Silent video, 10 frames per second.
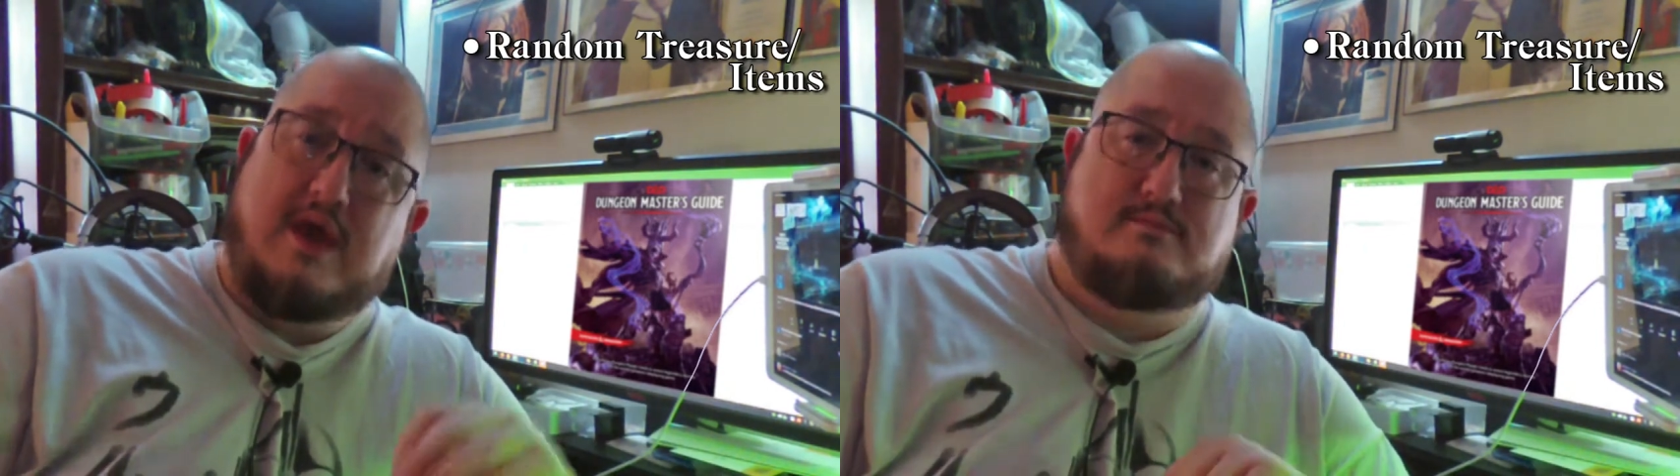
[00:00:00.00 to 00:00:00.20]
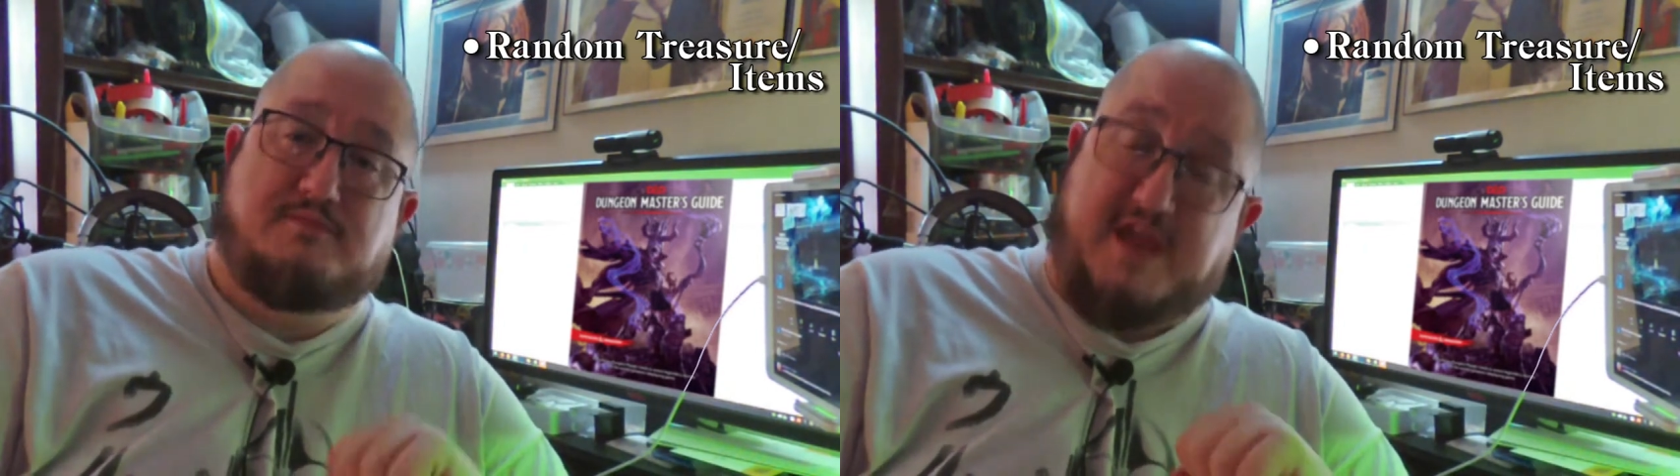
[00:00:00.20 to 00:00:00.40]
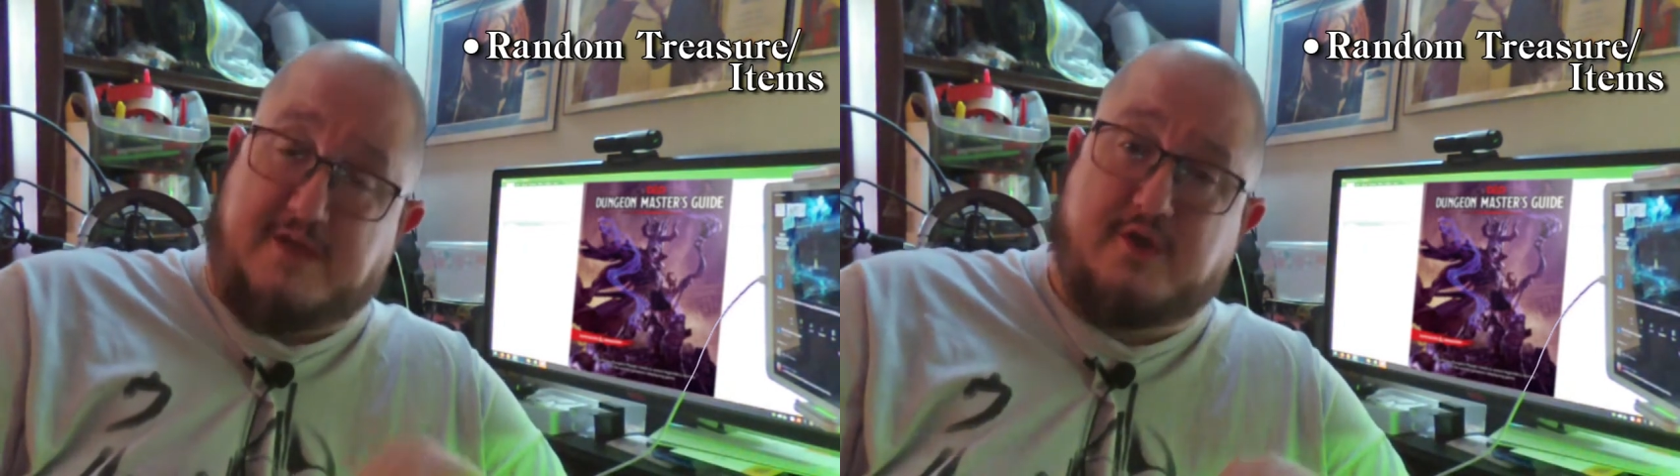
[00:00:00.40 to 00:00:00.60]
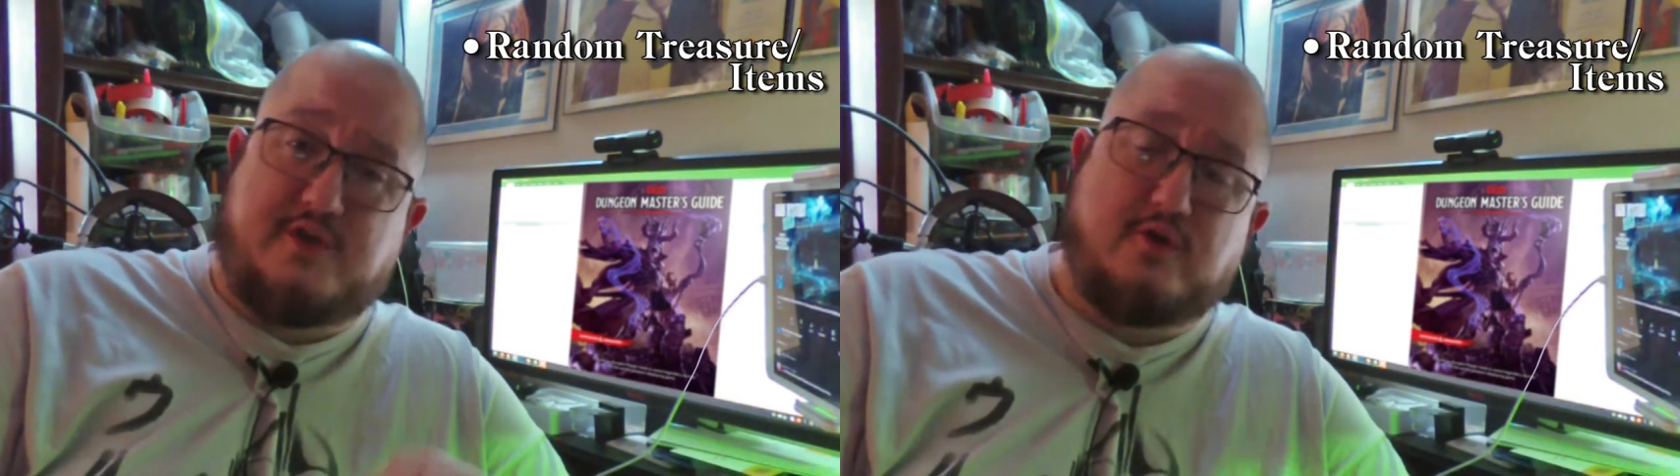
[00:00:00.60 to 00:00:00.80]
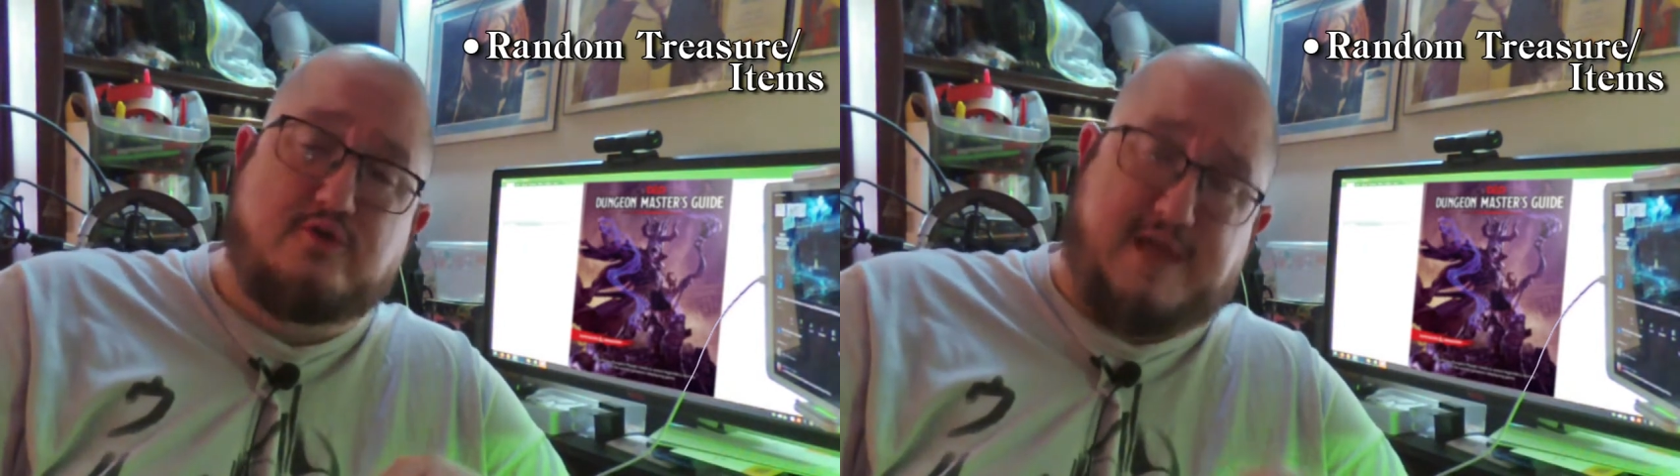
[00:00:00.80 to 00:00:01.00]
The other
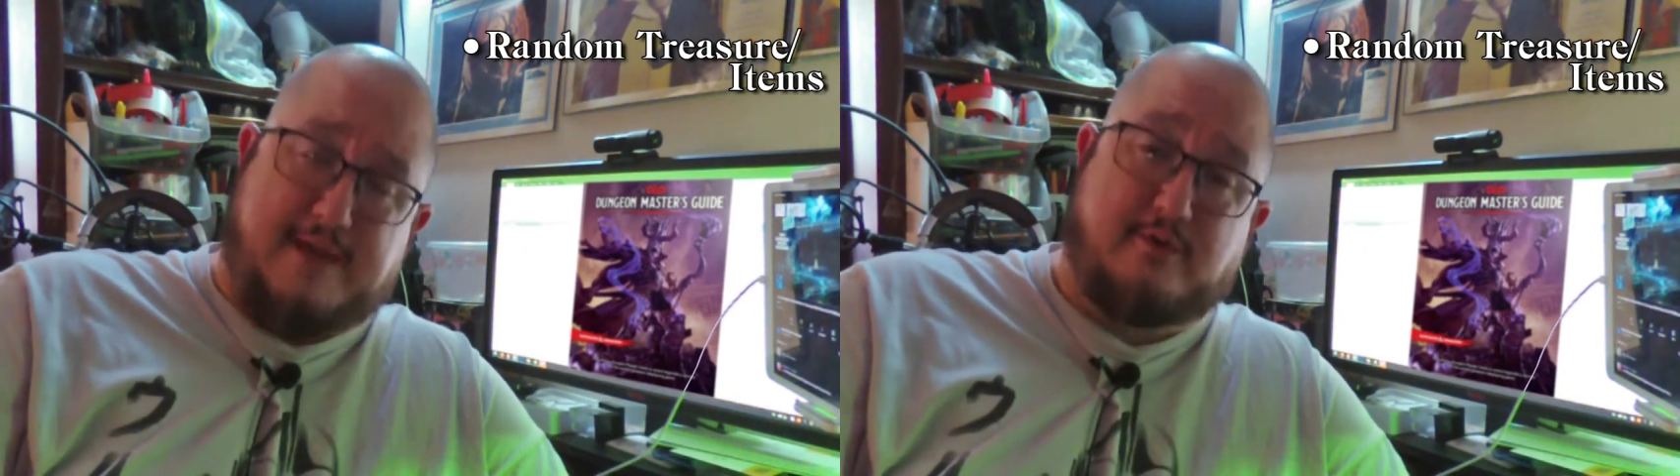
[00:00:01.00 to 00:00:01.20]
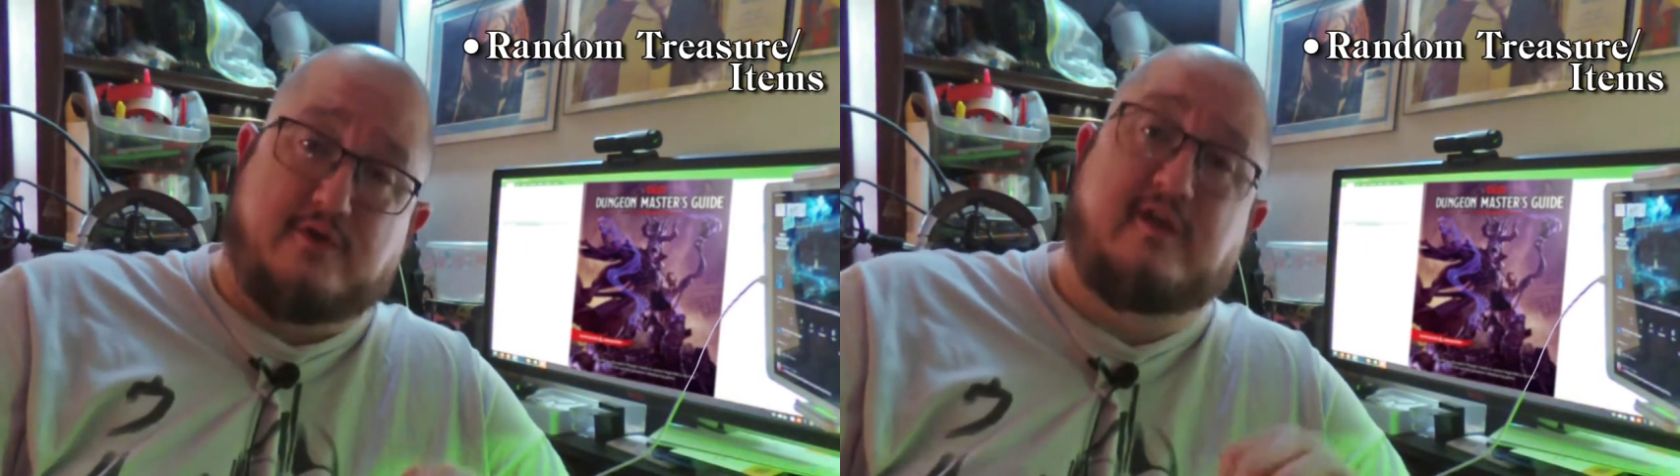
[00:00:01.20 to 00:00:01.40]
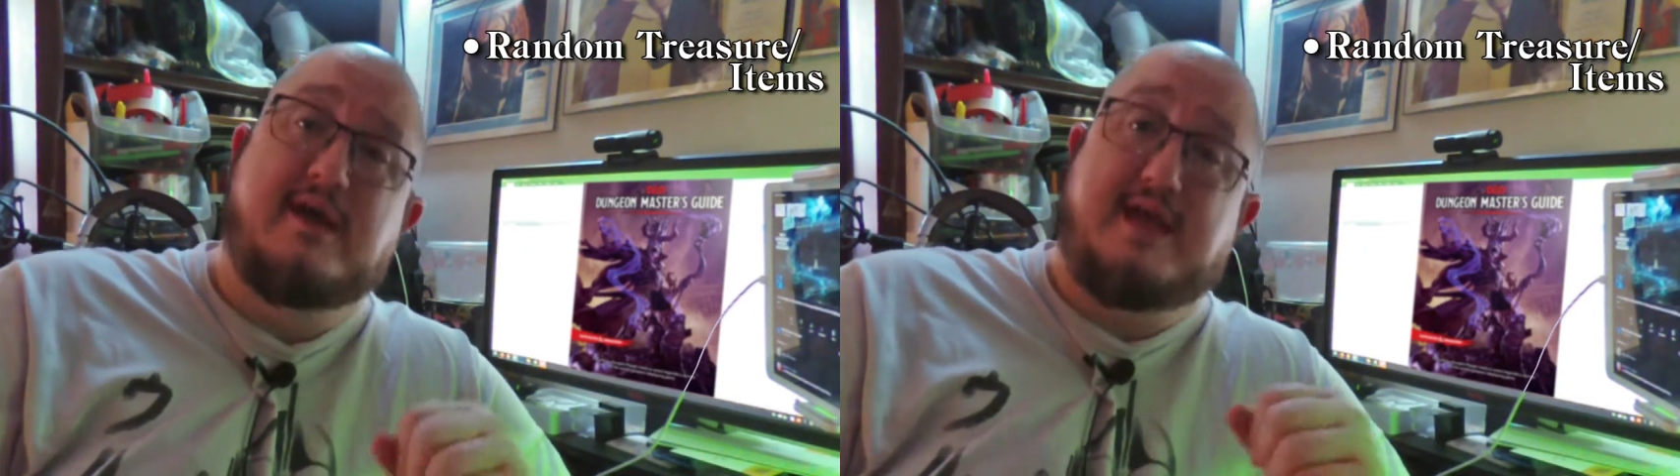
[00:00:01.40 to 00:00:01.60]
two tables